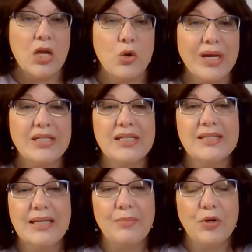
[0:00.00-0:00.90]
Quick
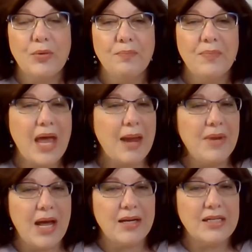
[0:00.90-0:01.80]
disclaimer, I'm
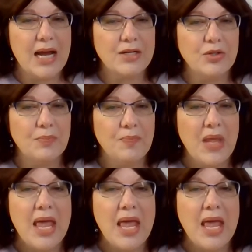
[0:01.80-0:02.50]
not a doctor.